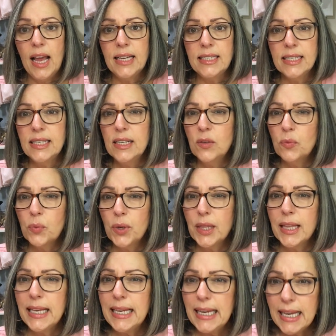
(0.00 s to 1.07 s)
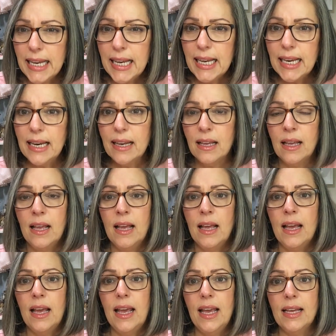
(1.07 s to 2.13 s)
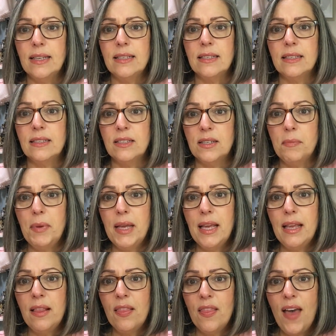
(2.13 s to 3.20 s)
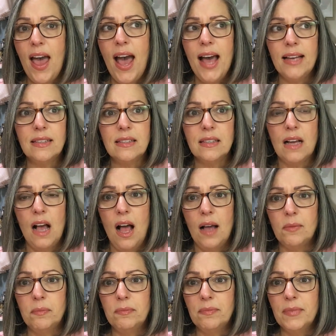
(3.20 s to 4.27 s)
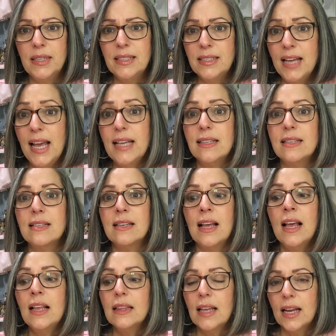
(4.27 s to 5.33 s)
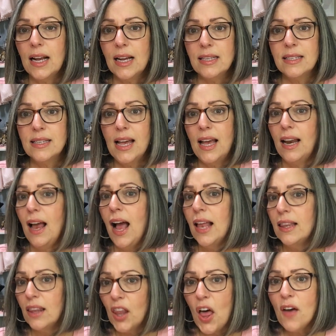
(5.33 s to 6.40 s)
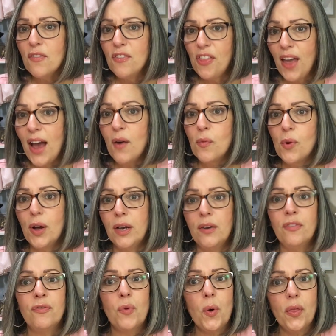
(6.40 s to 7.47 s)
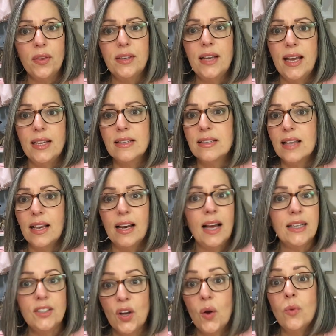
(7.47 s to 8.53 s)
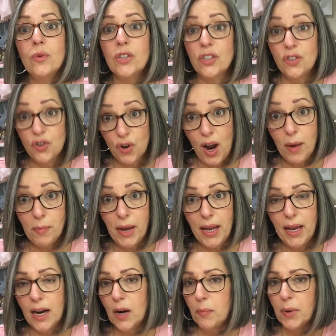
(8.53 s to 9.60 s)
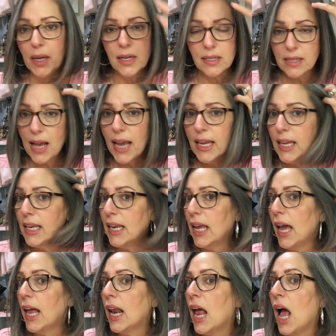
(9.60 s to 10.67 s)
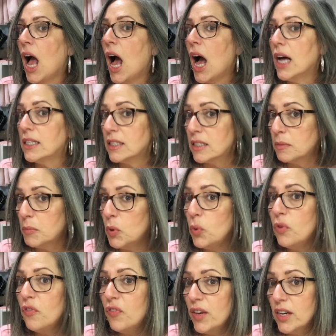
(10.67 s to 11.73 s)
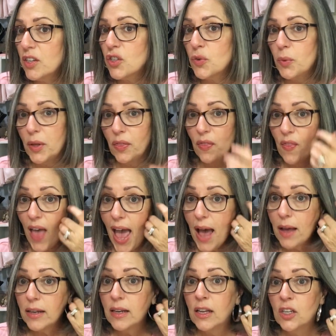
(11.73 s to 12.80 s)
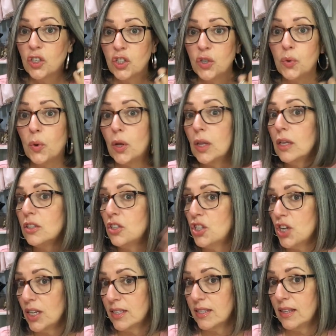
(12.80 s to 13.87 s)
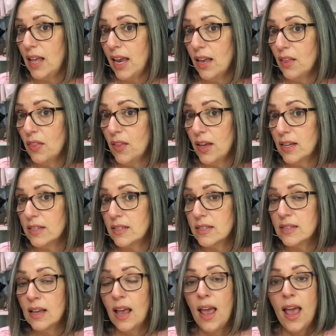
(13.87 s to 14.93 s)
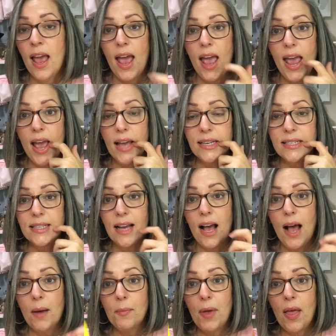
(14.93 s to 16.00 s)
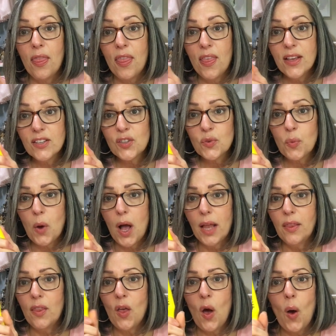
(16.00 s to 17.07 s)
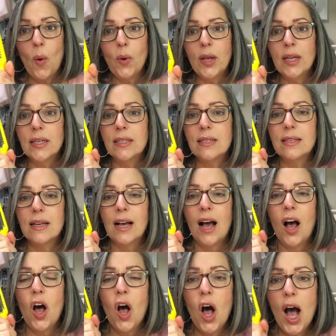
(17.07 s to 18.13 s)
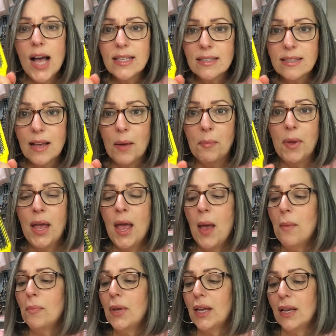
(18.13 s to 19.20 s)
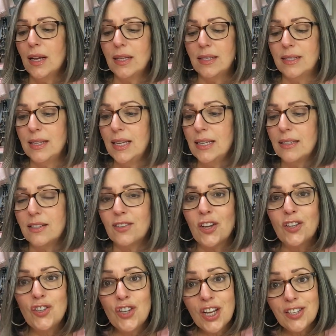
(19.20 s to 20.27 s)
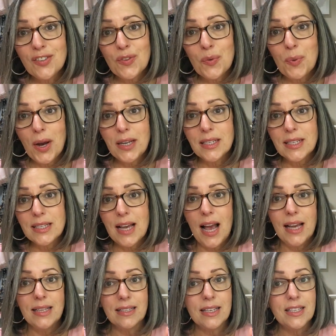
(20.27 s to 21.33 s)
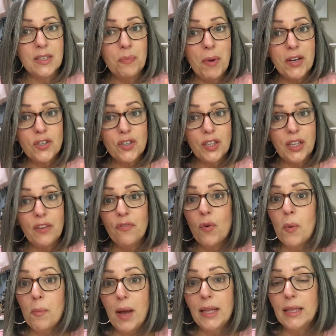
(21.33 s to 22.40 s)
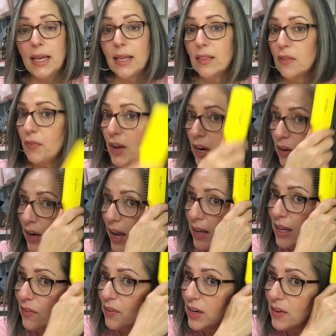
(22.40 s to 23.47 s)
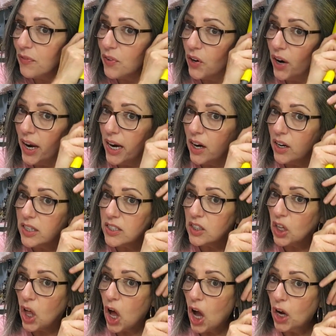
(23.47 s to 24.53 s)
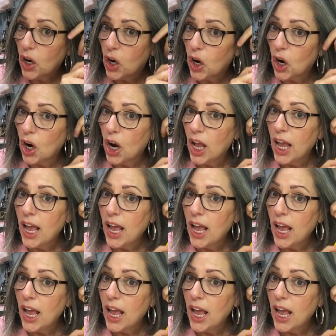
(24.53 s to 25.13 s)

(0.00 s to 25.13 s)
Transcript: I didn't really need it to be that um, intense. Like I said, I love that one for the days that I don't dry my hair because I can get a smooth finish with that tool just like this. And um, this one though is awesome because it's just the right size, especially for my length of hair. Now, even if your hair is longer,